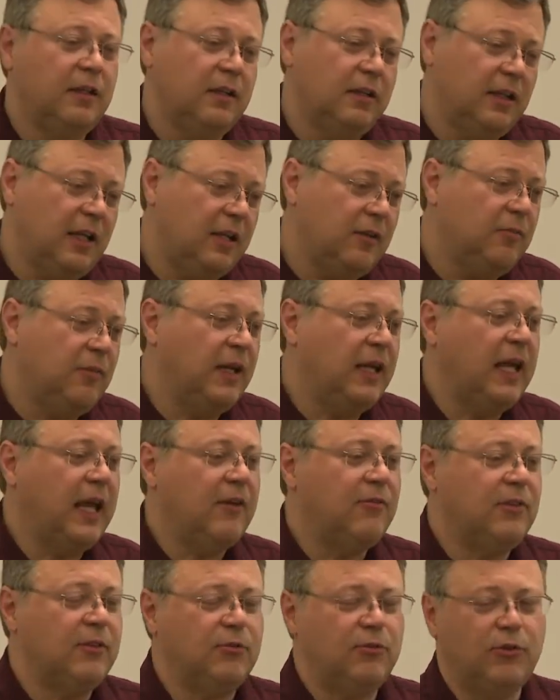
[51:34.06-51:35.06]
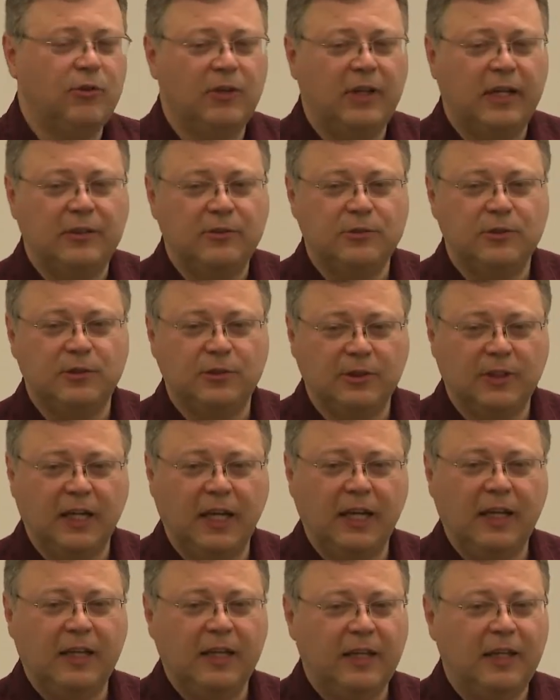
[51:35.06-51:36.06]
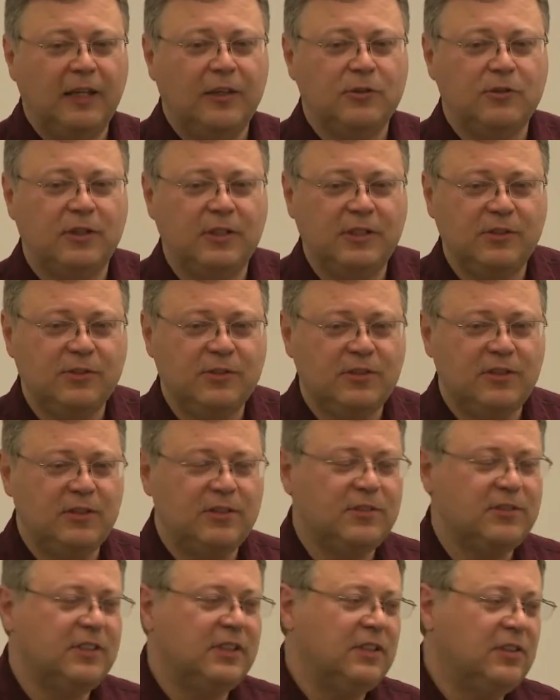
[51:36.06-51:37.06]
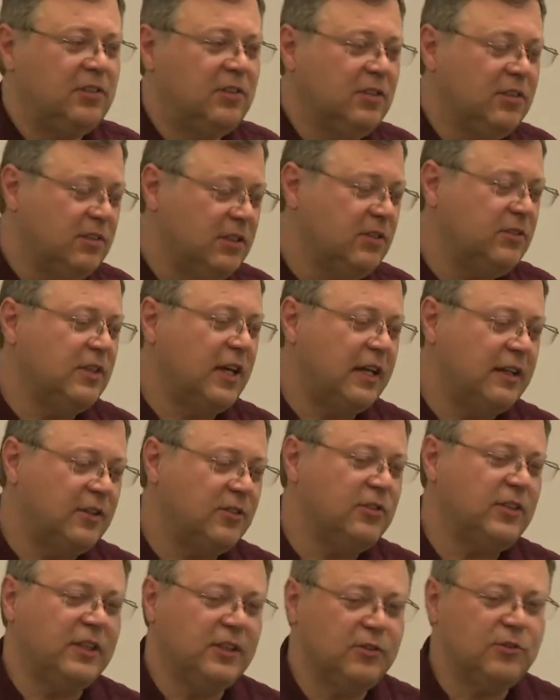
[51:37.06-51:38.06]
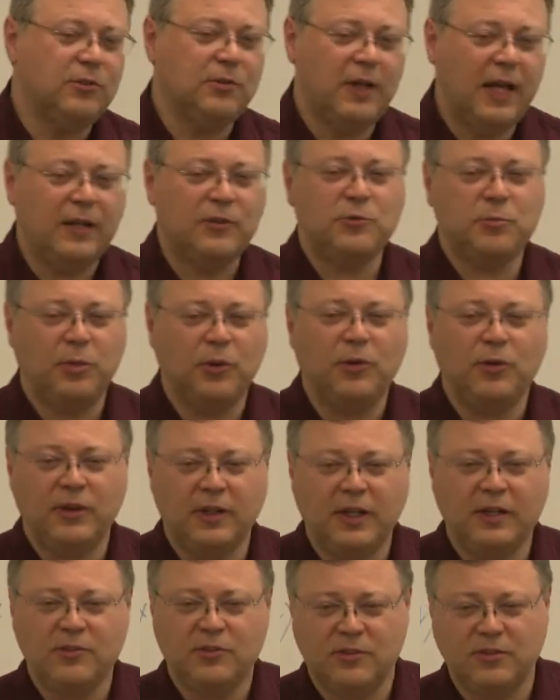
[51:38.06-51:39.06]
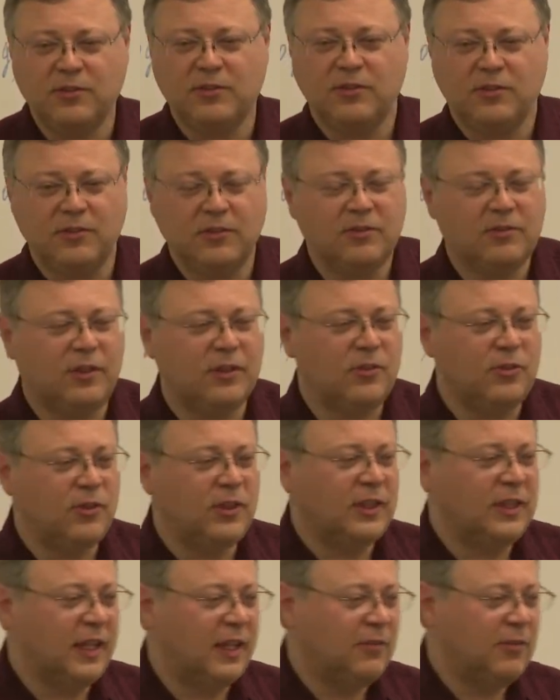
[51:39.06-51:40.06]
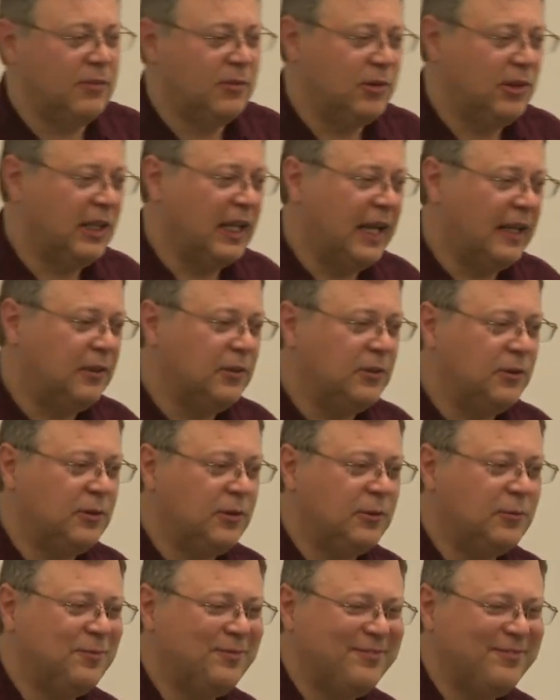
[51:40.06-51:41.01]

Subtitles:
that may have influenced. Okay, so these are the things to explore. That's one thing that we would like to do.